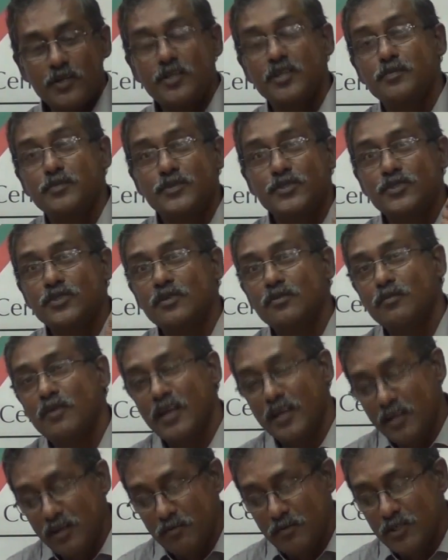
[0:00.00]
TRIPS
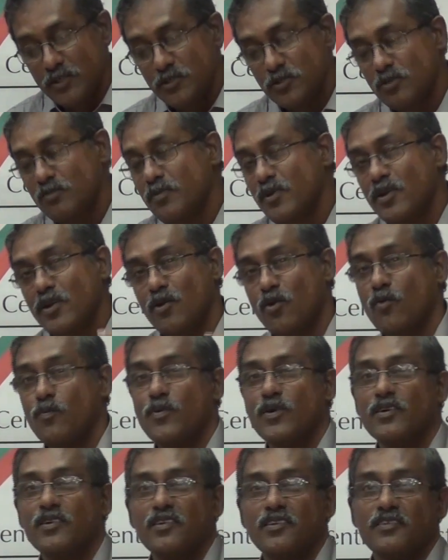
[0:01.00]
agreement should be
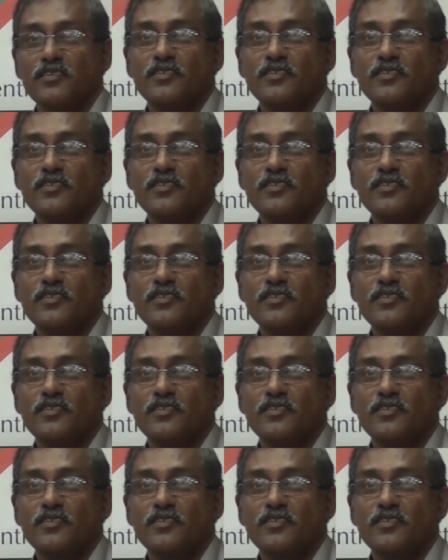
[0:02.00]
reopened.